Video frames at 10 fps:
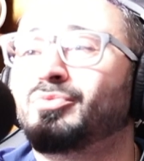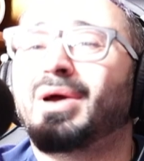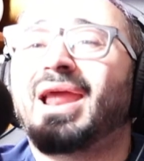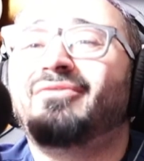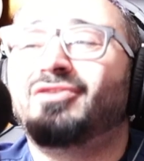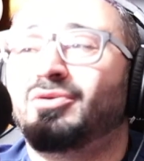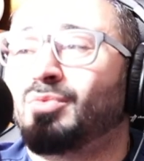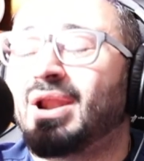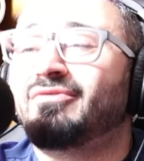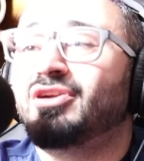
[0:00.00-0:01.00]

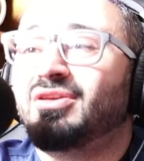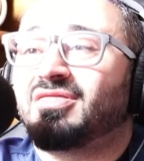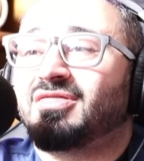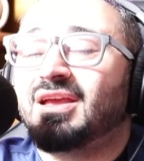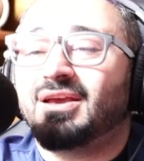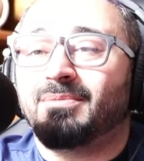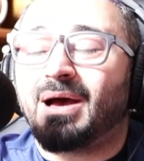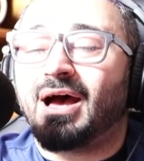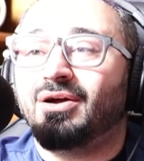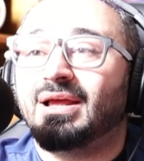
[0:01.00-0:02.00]
whatever you think
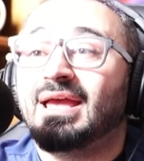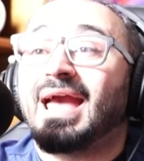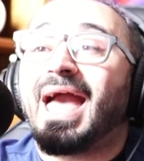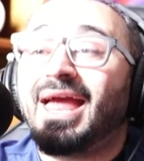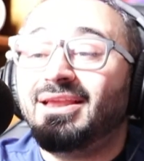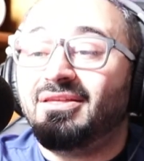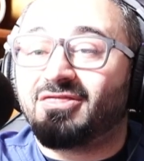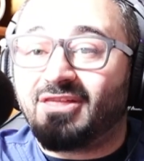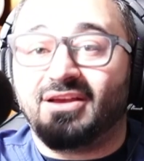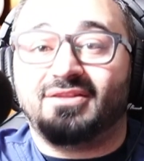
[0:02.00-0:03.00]
about,
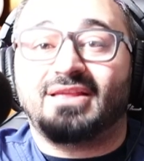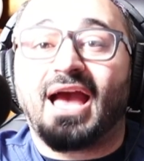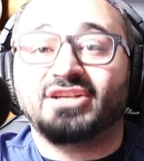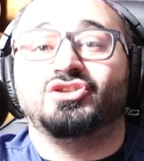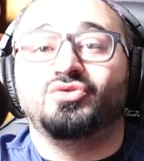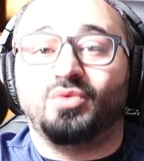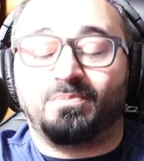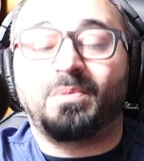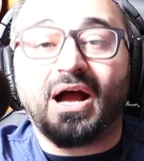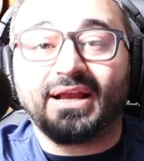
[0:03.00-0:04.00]
anything that has to do
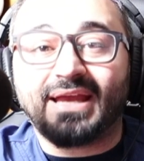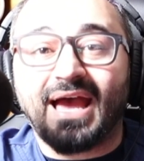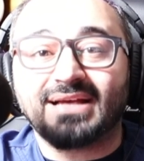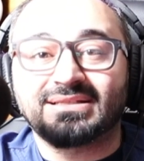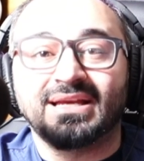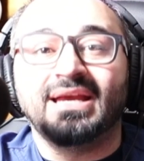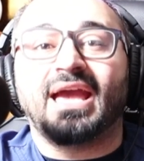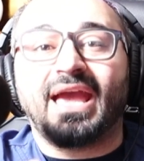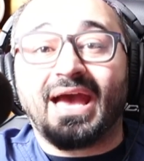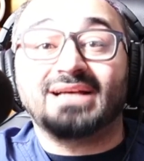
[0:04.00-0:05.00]
with podcast,
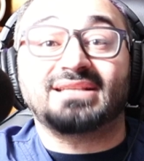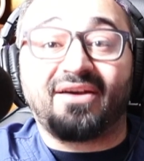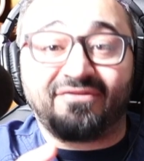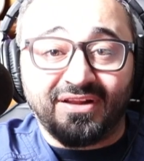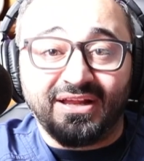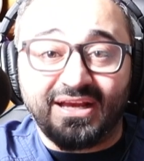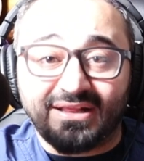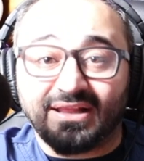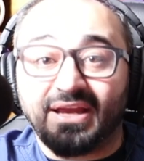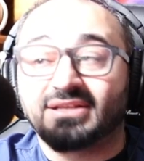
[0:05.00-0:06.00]
he has
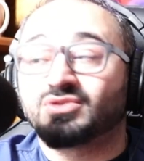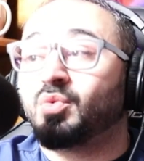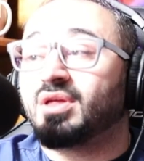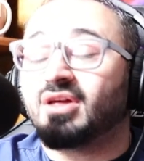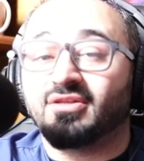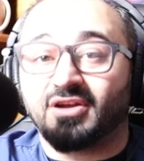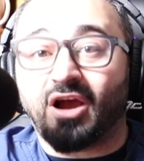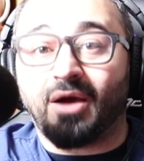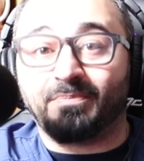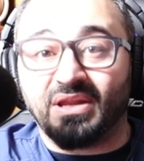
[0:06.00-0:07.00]
affiliate links with other
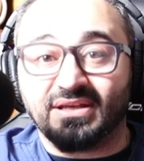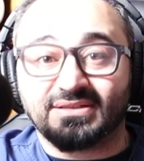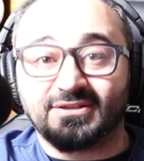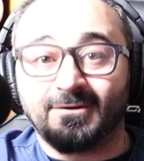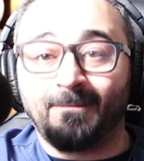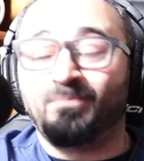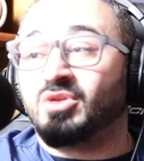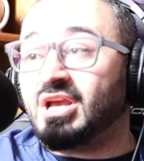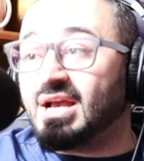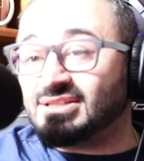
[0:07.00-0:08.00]
companies.
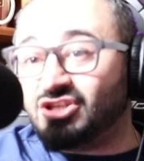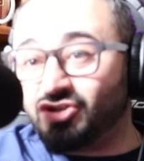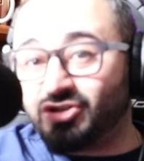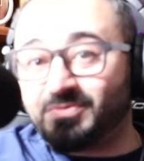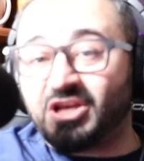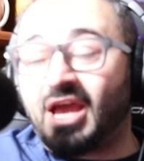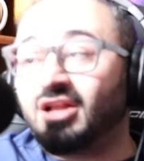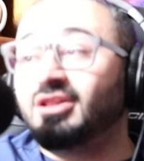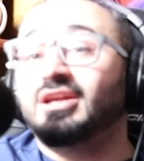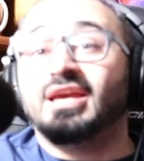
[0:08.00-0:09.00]
He has a YouTube
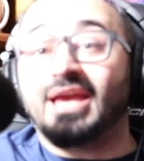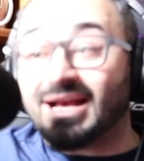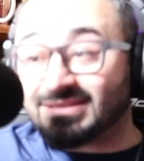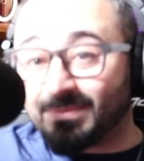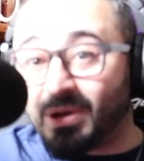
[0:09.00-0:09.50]
channel, he has a